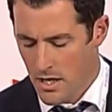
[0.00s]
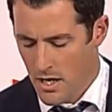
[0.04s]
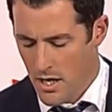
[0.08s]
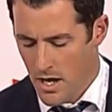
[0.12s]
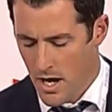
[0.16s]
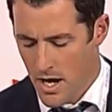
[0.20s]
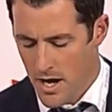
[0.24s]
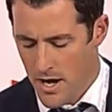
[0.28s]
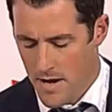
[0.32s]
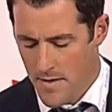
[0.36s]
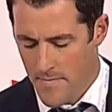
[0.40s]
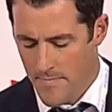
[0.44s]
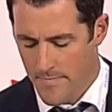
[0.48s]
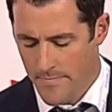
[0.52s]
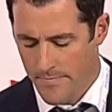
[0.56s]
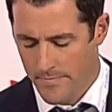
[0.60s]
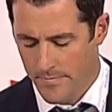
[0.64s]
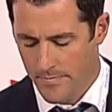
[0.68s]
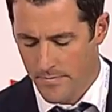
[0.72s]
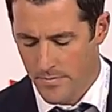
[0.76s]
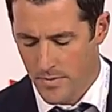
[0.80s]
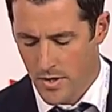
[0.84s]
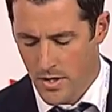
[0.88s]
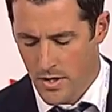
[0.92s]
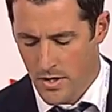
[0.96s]

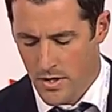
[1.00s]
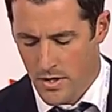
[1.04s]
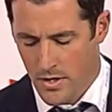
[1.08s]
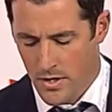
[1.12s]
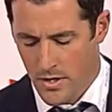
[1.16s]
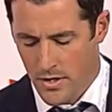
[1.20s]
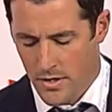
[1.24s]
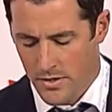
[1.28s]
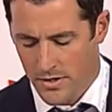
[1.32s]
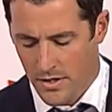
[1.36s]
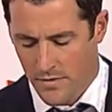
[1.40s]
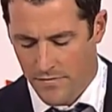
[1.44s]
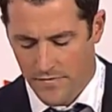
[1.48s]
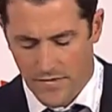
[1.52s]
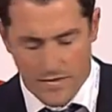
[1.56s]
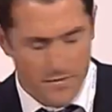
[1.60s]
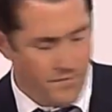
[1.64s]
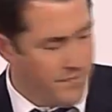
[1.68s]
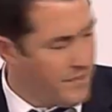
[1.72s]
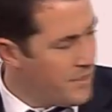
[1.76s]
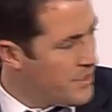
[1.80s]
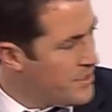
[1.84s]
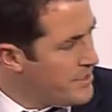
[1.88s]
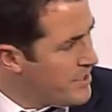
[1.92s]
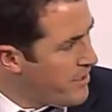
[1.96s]
So
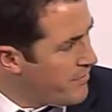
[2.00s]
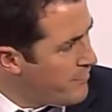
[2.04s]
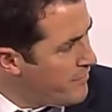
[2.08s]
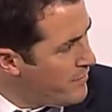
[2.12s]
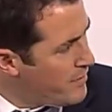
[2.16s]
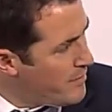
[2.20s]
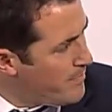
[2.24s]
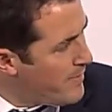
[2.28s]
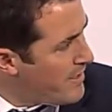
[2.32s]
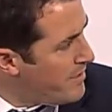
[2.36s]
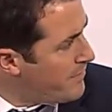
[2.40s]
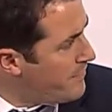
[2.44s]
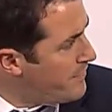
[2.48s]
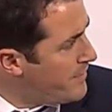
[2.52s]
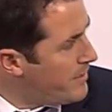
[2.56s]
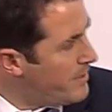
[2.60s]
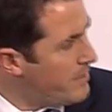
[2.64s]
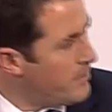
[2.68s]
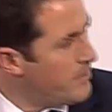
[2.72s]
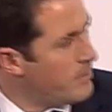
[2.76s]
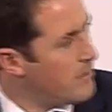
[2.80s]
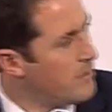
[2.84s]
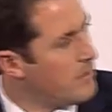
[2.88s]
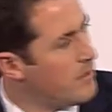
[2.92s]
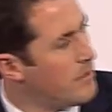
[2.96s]
Phil and Jeff, for the benefit
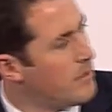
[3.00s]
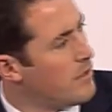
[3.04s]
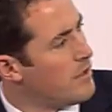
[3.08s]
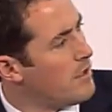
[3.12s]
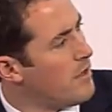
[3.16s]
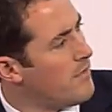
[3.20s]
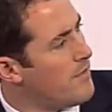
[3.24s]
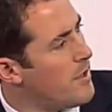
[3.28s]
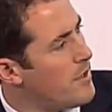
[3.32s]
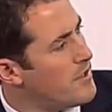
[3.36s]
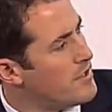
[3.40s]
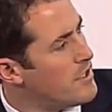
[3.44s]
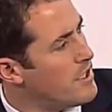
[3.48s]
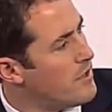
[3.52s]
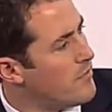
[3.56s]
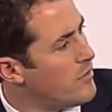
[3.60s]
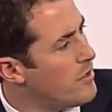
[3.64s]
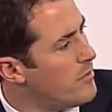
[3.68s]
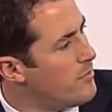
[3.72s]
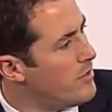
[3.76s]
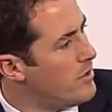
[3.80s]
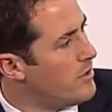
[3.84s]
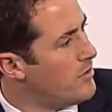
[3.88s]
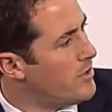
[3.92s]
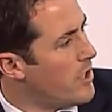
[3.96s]
of those in the
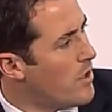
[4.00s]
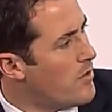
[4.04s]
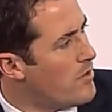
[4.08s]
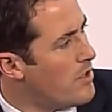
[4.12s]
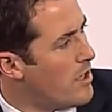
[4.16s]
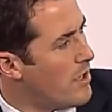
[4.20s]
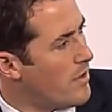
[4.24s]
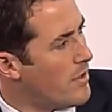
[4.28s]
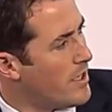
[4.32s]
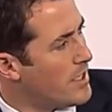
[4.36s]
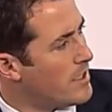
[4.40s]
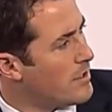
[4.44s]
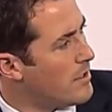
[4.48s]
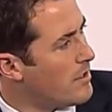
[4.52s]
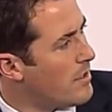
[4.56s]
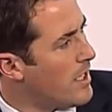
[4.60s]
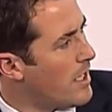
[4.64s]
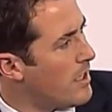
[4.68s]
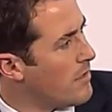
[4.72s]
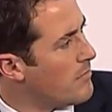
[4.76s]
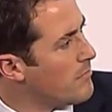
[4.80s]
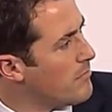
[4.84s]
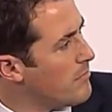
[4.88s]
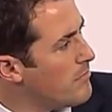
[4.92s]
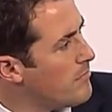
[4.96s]
room who don't know,
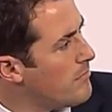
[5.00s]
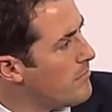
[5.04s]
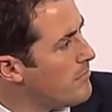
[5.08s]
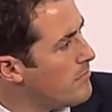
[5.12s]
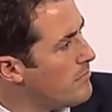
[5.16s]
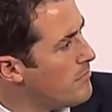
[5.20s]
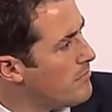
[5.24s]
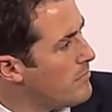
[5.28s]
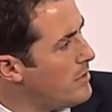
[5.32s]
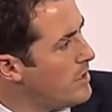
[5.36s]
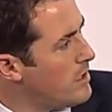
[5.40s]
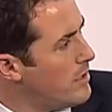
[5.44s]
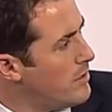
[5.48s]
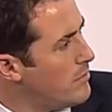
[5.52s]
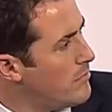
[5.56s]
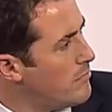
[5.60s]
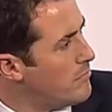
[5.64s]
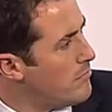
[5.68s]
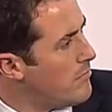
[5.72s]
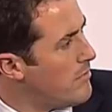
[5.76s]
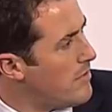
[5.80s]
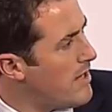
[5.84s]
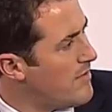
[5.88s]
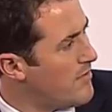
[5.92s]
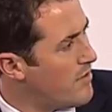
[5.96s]

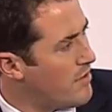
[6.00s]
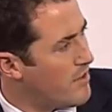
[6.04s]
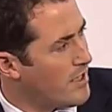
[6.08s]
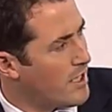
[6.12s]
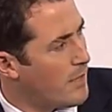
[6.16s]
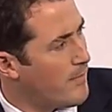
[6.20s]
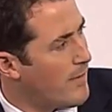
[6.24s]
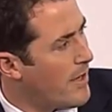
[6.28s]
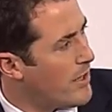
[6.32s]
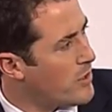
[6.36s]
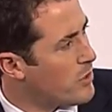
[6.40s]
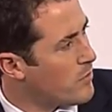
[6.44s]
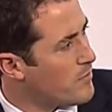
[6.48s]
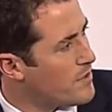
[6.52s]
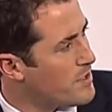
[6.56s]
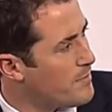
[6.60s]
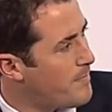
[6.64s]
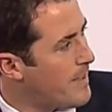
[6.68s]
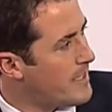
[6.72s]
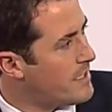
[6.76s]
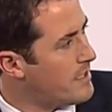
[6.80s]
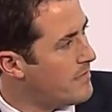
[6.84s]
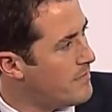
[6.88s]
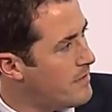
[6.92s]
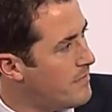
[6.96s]
everything about your
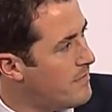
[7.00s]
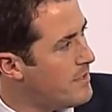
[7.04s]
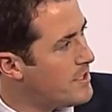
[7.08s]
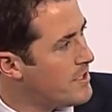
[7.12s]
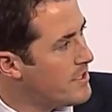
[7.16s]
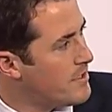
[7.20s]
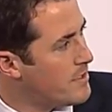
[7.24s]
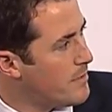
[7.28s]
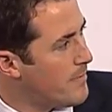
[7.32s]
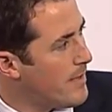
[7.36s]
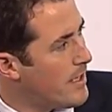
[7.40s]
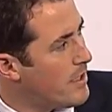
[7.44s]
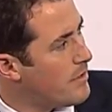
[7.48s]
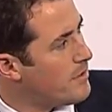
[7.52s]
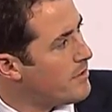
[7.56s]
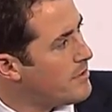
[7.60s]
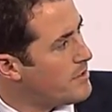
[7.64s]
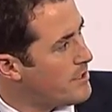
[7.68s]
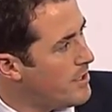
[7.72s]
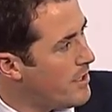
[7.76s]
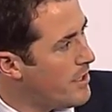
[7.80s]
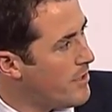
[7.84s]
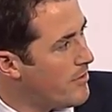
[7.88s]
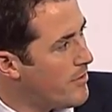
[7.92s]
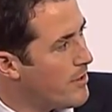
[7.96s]
respective divisions, about
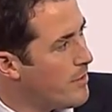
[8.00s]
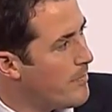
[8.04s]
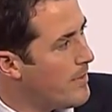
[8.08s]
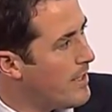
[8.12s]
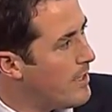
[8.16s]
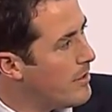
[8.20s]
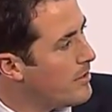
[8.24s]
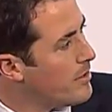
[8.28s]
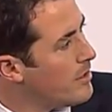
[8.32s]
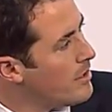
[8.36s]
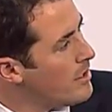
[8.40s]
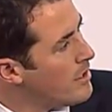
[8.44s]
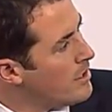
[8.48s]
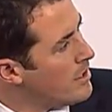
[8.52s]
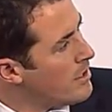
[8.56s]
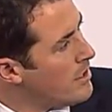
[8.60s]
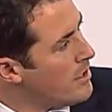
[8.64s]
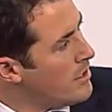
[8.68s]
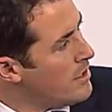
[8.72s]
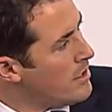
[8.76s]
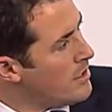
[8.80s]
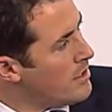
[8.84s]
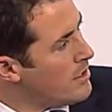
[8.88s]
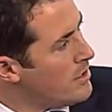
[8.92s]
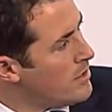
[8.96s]
Turner and about
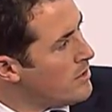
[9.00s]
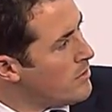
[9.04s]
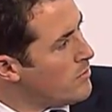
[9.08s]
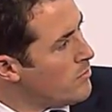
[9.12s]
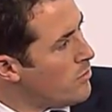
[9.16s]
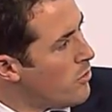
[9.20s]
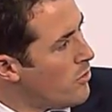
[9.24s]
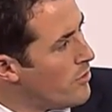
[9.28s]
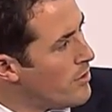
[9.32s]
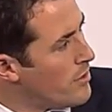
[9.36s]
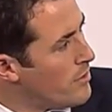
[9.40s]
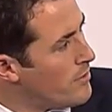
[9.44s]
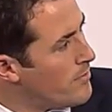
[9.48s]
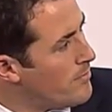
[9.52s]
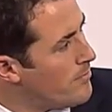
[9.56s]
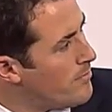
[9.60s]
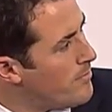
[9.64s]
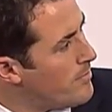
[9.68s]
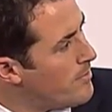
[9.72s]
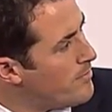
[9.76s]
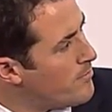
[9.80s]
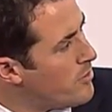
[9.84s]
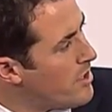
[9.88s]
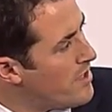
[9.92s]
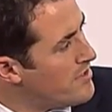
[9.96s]
Warner
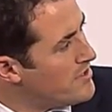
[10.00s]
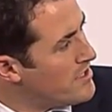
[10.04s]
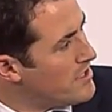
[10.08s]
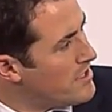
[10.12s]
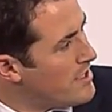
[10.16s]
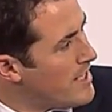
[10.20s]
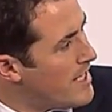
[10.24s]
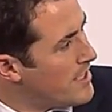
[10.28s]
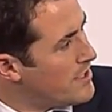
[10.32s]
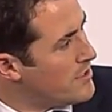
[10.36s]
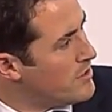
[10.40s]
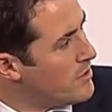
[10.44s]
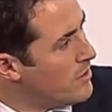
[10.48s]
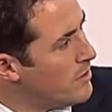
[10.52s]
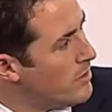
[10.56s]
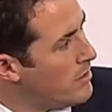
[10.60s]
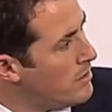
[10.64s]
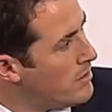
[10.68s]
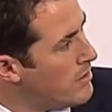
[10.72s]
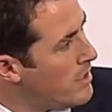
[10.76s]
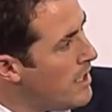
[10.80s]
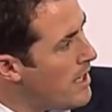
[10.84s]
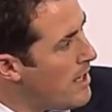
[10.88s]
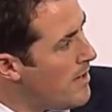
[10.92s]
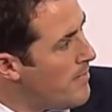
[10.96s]
Brothers International,
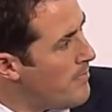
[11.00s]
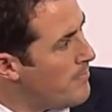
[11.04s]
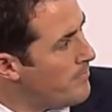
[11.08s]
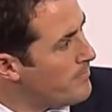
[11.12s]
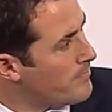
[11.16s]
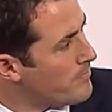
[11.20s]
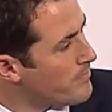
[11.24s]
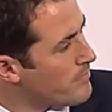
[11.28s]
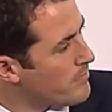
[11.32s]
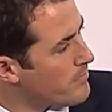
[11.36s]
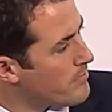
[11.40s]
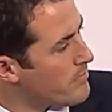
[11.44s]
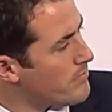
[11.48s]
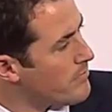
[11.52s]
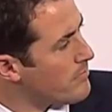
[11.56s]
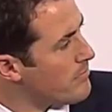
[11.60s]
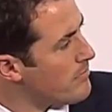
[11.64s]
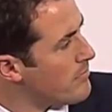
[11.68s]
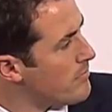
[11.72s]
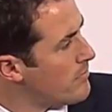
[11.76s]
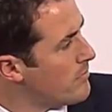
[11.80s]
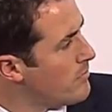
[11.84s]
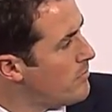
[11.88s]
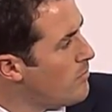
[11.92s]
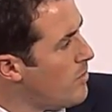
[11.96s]
why
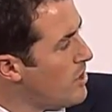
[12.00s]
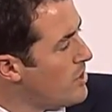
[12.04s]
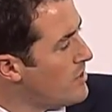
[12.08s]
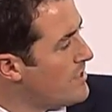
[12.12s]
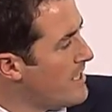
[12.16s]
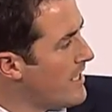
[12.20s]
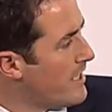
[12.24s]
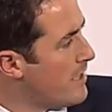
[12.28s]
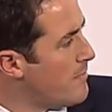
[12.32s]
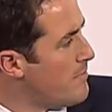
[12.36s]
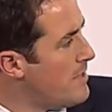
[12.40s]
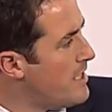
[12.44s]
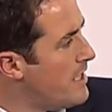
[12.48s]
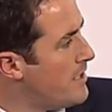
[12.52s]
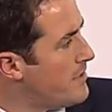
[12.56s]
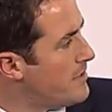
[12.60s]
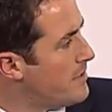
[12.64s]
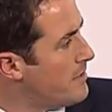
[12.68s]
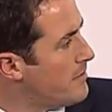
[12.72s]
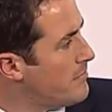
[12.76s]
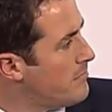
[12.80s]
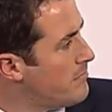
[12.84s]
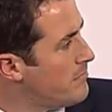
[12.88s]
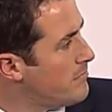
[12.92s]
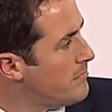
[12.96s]
don't you take a minute
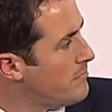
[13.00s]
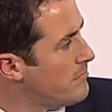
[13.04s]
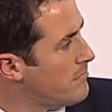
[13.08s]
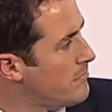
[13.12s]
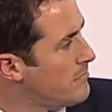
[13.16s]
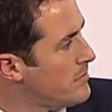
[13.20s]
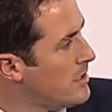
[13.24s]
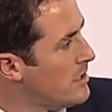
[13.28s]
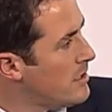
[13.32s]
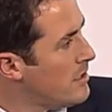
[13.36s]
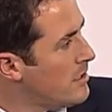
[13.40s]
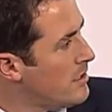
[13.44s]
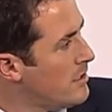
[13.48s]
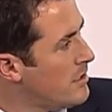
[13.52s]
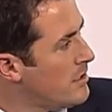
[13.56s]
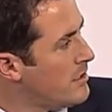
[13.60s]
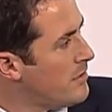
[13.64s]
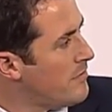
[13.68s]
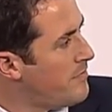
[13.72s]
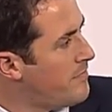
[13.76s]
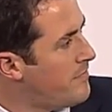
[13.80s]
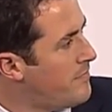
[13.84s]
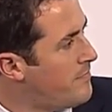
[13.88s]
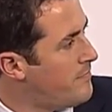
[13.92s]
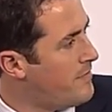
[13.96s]
to
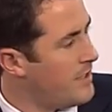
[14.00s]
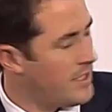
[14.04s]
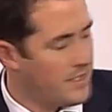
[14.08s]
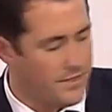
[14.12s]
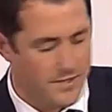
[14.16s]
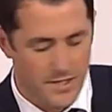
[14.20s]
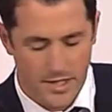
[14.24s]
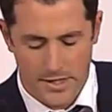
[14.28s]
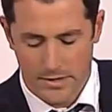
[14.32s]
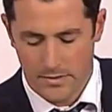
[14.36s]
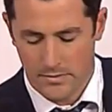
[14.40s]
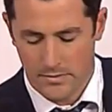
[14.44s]
fill us in?